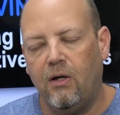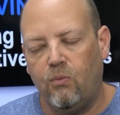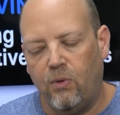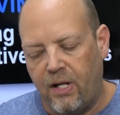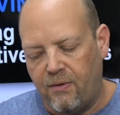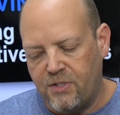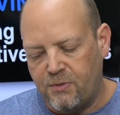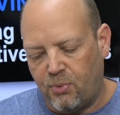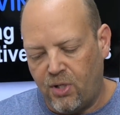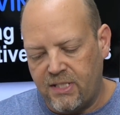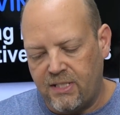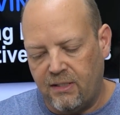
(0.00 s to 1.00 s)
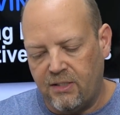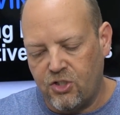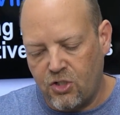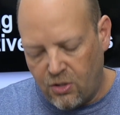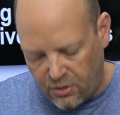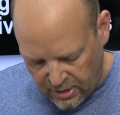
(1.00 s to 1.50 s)
when I was pressing the
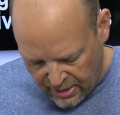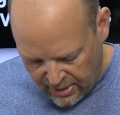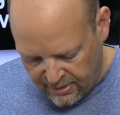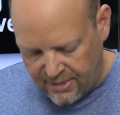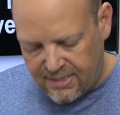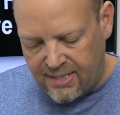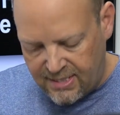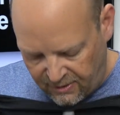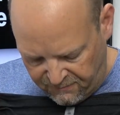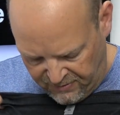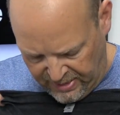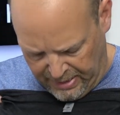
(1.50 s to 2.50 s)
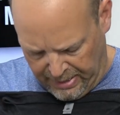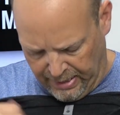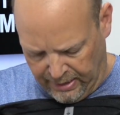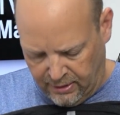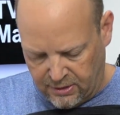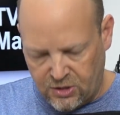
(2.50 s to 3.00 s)
shirt. This is a
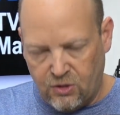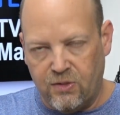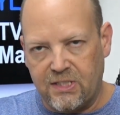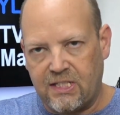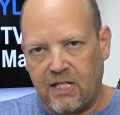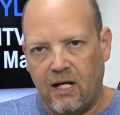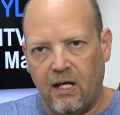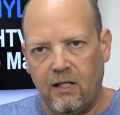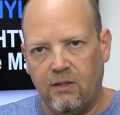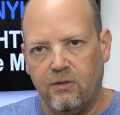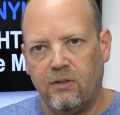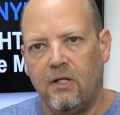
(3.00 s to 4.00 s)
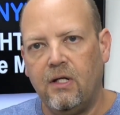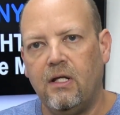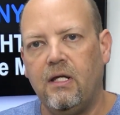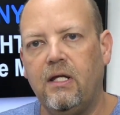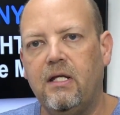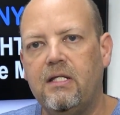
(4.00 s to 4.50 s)
V-neck, so this collar
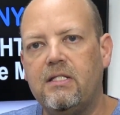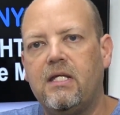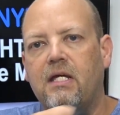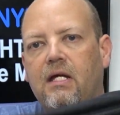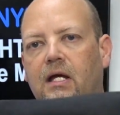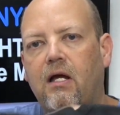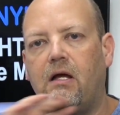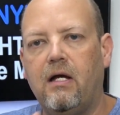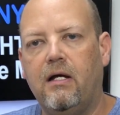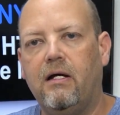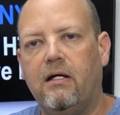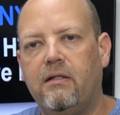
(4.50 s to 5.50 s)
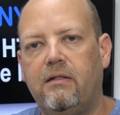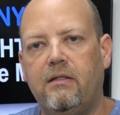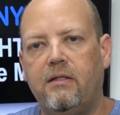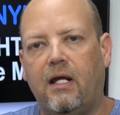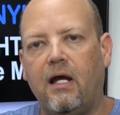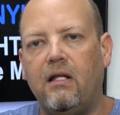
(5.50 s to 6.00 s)
is
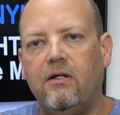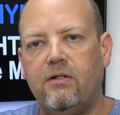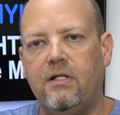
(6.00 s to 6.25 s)
the collar